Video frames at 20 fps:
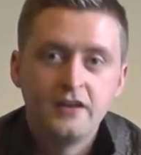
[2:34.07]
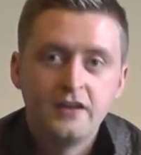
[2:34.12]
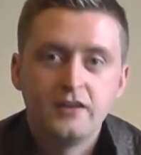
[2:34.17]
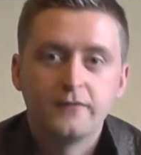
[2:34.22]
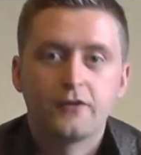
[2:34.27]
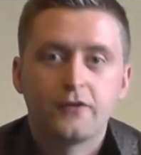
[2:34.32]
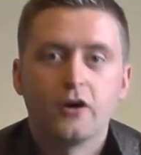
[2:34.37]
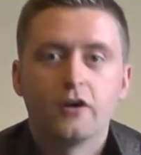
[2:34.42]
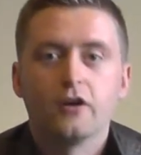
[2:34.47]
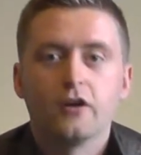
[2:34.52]

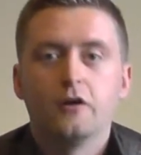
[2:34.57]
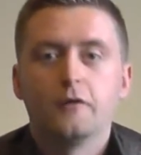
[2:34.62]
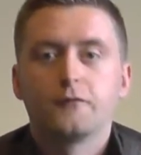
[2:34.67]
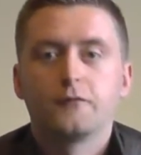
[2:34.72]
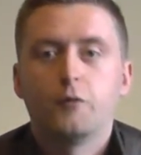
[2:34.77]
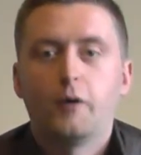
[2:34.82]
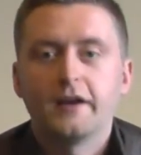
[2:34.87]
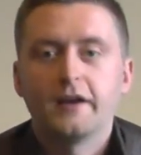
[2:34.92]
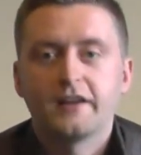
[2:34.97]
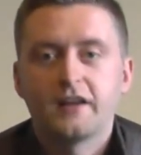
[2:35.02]
You've got a lot of
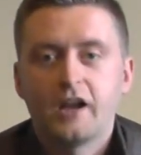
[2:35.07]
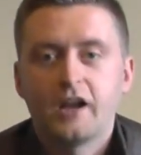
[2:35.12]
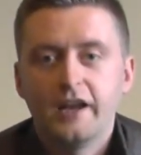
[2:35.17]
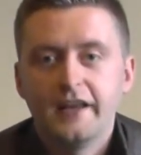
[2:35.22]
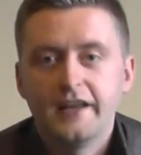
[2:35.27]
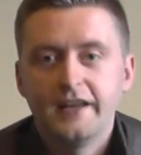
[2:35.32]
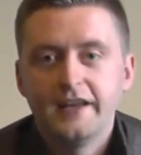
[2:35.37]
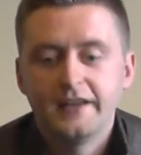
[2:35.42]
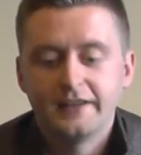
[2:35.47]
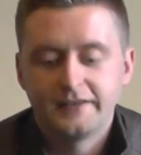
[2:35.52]
quite
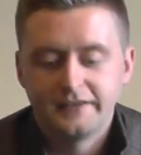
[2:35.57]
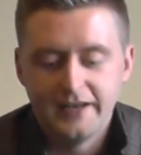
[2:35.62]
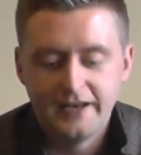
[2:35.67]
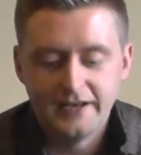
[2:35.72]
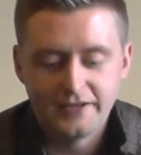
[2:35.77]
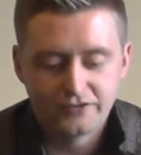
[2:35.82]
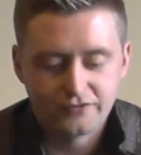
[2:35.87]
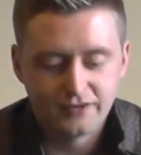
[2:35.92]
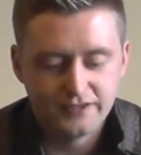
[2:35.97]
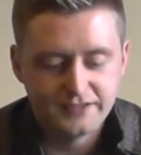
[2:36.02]
clear
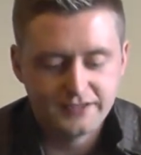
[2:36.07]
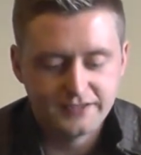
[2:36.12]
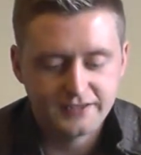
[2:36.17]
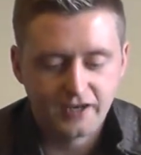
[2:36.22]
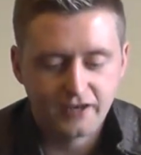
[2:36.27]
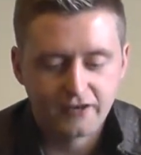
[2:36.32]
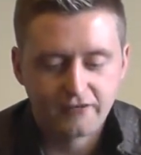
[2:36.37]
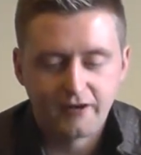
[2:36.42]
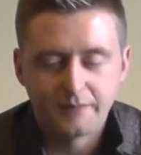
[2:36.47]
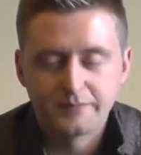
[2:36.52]
illustrated
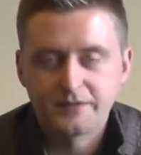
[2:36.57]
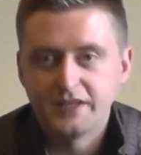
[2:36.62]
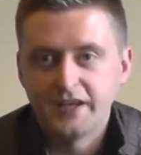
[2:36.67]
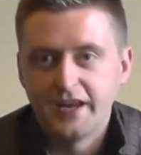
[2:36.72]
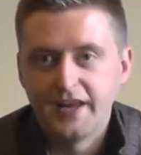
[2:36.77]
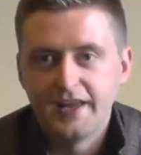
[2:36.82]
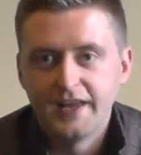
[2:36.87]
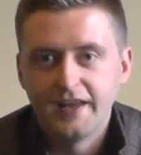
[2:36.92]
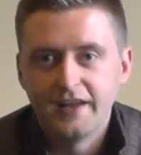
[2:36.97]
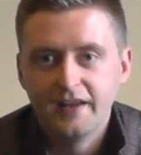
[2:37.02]
diagrams in
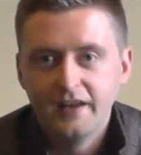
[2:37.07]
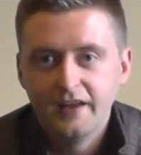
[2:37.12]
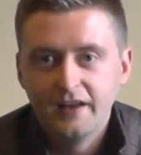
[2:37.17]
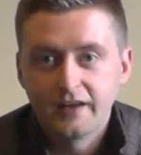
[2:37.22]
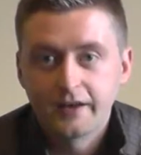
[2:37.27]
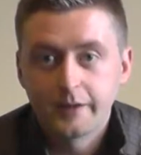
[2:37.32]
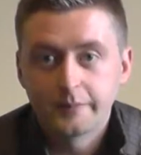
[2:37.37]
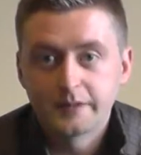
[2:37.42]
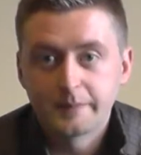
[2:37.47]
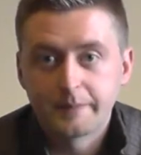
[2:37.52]
here.
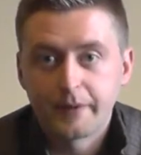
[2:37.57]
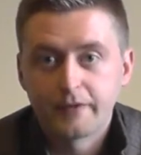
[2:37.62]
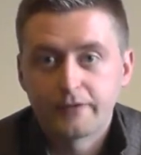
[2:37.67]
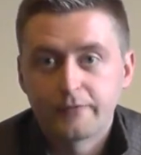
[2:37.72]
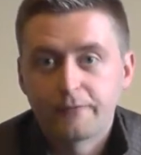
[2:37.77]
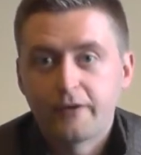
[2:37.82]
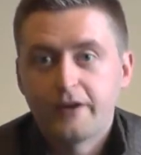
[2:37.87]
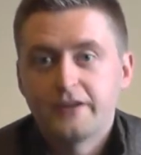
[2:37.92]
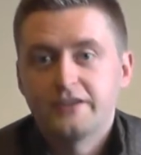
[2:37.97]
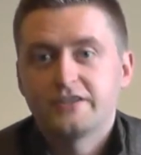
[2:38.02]
Comes in both
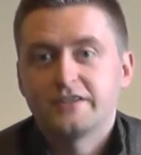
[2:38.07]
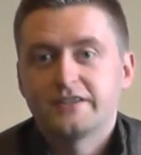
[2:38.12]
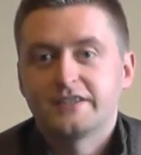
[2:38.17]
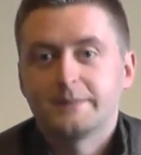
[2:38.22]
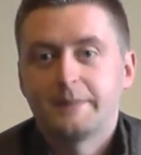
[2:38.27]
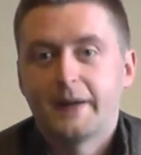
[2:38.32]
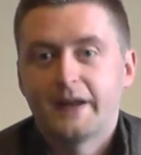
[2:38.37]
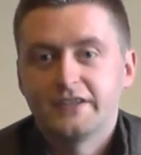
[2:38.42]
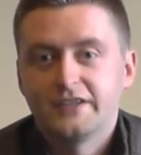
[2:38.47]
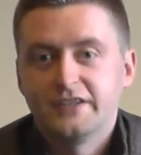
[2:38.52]
French,
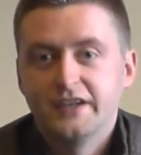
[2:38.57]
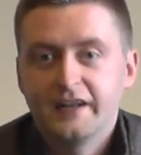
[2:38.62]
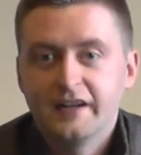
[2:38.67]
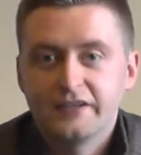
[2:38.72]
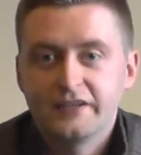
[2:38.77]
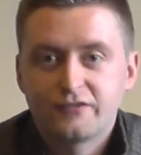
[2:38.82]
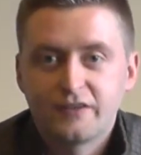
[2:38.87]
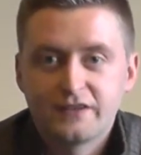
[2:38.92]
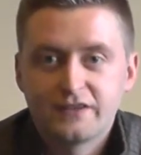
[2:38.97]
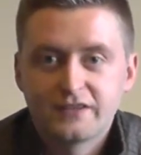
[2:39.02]
Spanish and
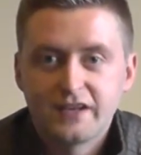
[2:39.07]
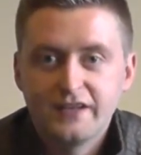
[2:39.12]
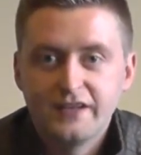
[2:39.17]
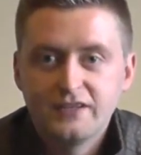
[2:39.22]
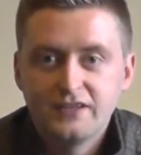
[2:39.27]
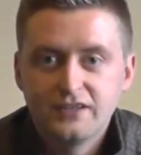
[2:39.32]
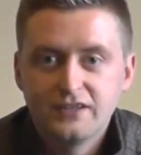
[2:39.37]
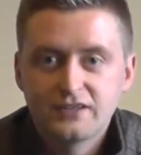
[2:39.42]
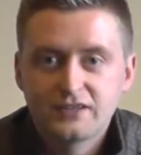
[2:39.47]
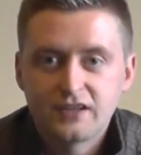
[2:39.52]
English
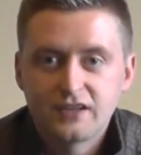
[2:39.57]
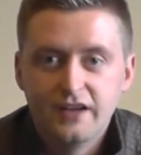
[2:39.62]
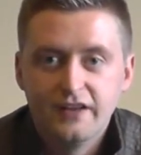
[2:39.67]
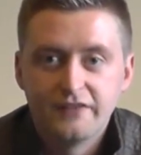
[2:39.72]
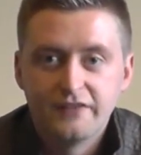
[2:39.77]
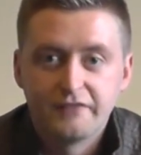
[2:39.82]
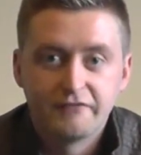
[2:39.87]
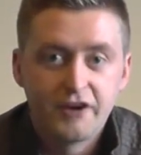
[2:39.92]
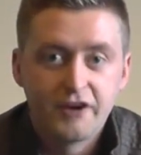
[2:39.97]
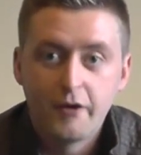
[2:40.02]
translations,
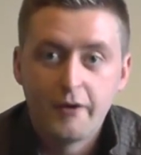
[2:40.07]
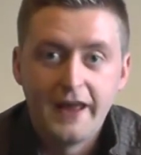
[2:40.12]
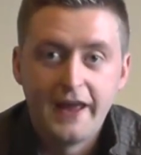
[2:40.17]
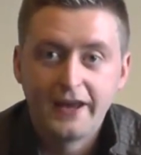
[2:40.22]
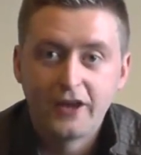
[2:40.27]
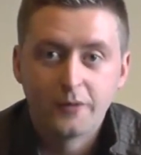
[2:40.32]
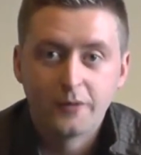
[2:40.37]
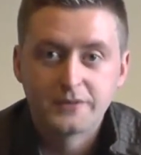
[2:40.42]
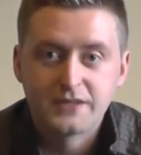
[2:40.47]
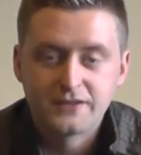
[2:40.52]
and there are no
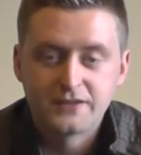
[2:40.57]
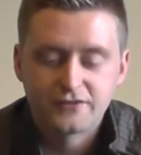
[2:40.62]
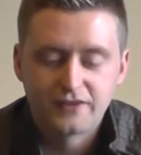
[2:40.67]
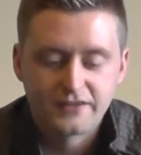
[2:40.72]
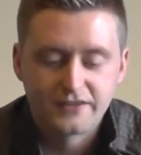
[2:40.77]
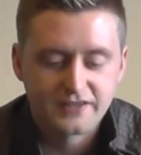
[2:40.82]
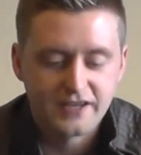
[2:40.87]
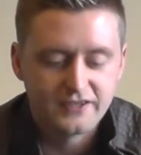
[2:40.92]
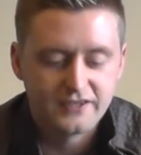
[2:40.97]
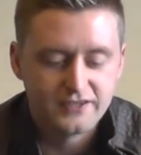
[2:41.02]
hiccups in the
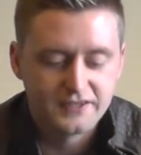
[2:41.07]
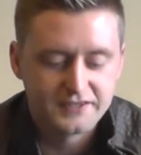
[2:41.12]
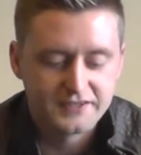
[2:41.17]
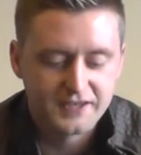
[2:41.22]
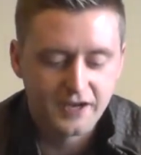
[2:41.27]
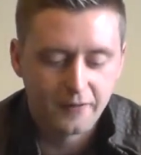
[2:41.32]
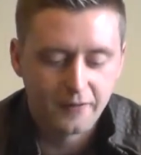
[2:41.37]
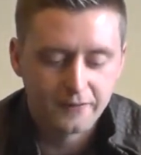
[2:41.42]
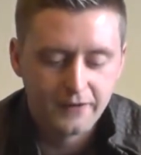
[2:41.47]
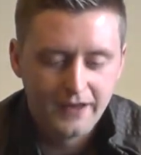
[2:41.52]
translation
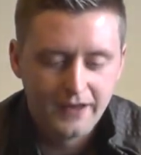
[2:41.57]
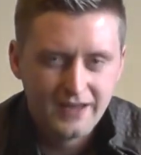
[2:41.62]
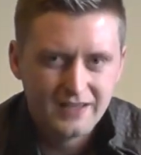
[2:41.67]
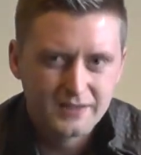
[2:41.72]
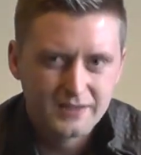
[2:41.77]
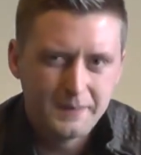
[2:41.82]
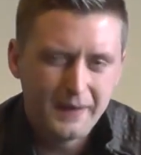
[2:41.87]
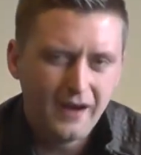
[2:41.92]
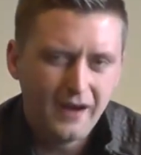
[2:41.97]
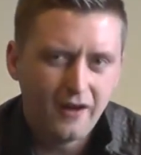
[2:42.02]
itself.
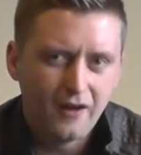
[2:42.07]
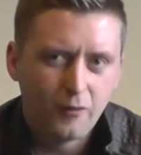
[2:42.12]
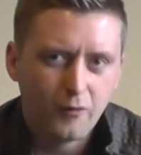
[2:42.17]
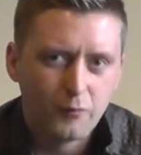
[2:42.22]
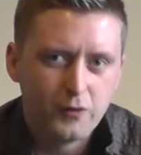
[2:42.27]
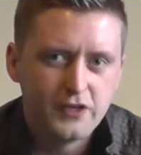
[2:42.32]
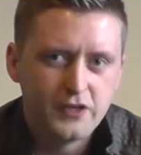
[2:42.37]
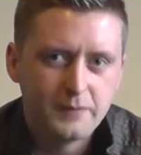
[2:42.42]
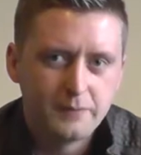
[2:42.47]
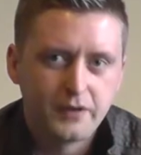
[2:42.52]
It's a bit light on
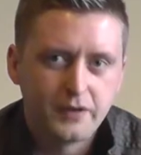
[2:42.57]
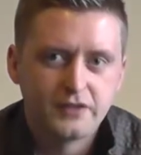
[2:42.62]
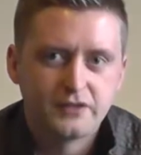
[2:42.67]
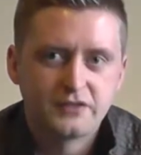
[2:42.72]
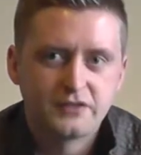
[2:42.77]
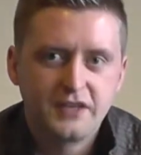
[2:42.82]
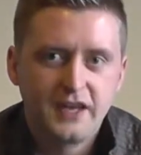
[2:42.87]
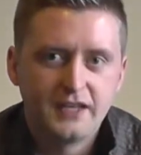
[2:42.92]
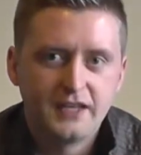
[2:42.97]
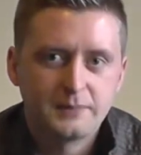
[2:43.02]
wording, but it
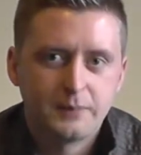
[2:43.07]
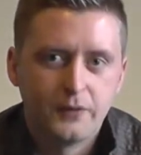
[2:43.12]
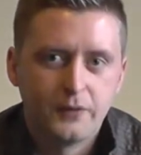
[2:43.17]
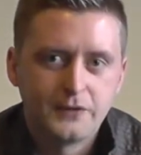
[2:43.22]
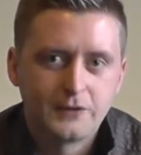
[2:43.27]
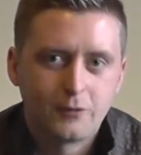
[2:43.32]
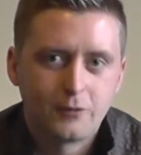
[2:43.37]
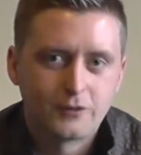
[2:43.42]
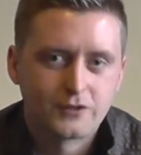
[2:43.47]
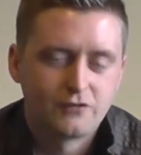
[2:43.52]
does get its
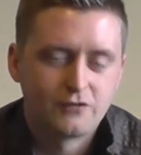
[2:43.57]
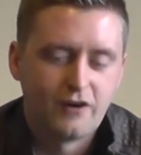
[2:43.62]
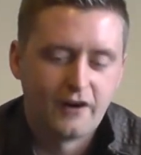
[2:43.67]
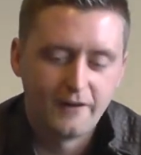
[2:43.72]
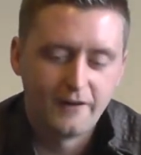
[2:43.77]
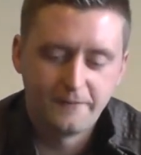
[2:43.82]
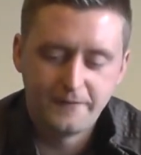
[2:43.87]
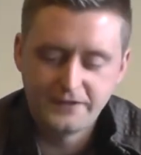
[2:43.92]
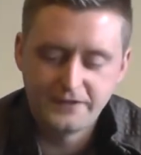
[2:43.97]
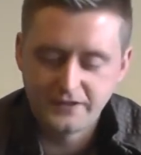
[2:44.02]
point across
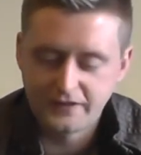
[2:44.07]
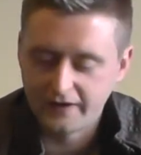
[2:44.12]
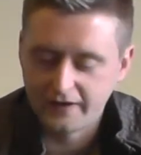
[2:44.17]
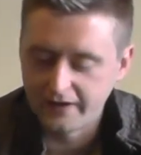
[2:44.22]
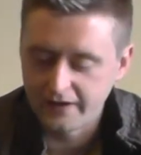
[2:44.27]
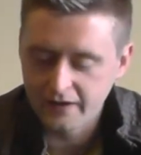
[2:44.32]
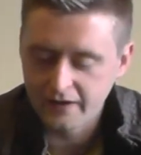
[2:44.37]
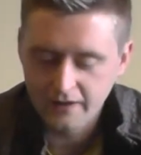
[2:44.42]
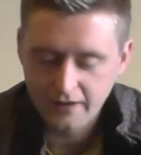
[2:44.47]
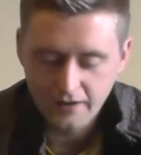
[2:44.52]
quite
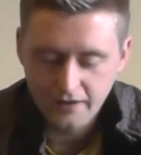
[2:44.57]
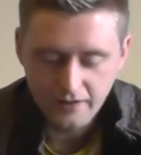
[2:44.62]
efficiently.